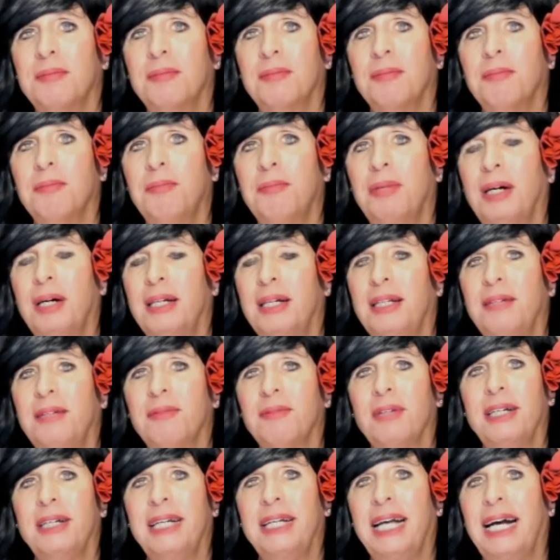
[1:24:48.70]
But in
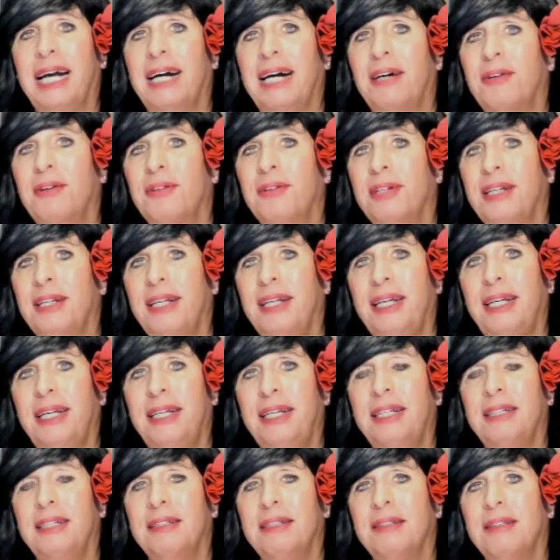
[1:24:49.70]

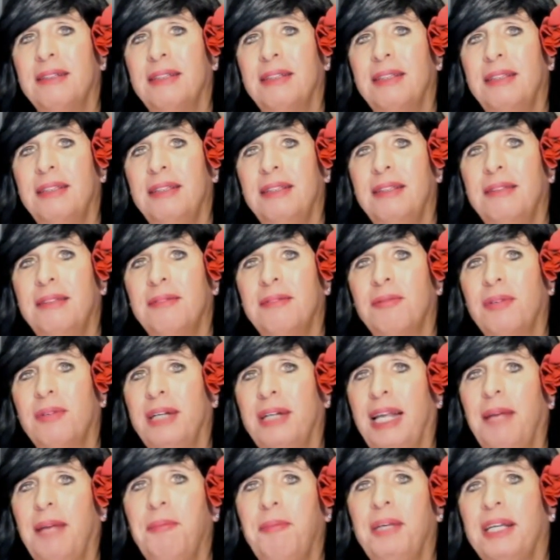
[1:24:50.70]
reality, when
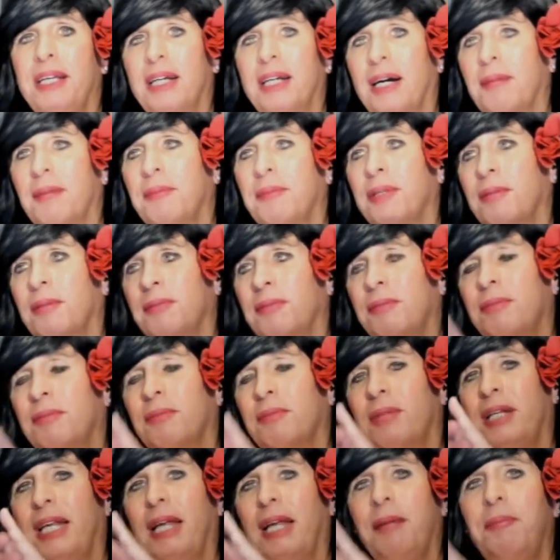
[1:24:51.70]
they become
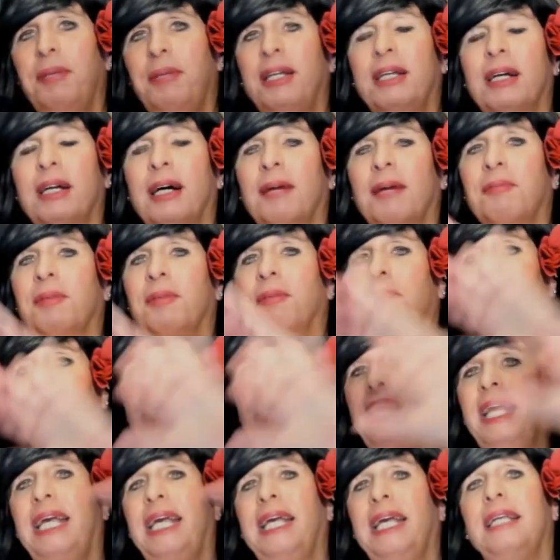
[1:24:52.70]
the
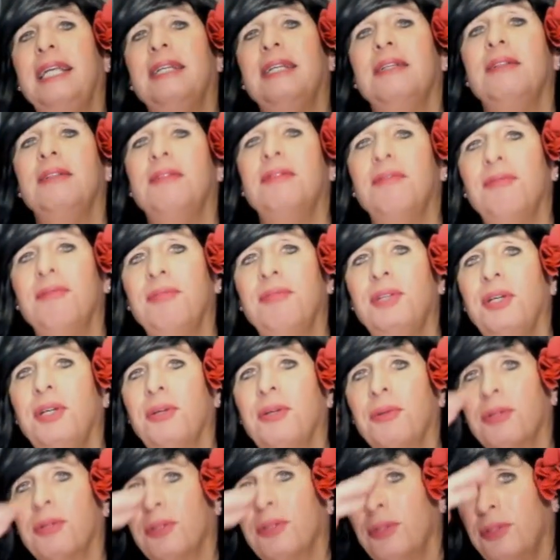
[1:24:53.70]
main
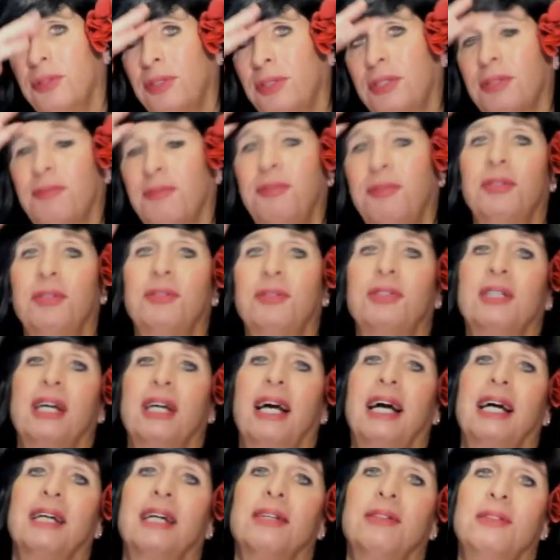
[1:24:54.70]
viewers of your
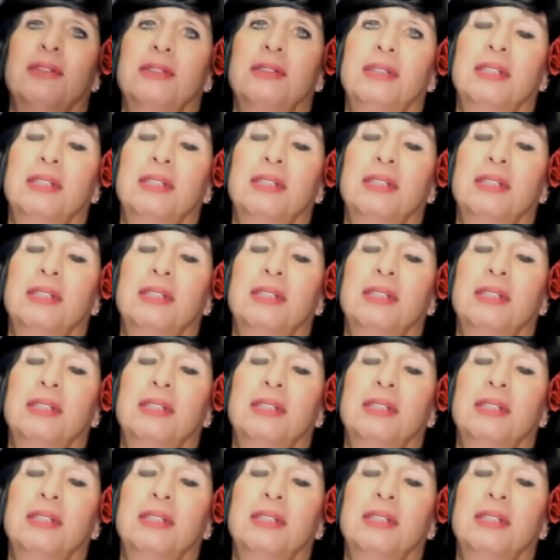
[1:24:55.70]
channel,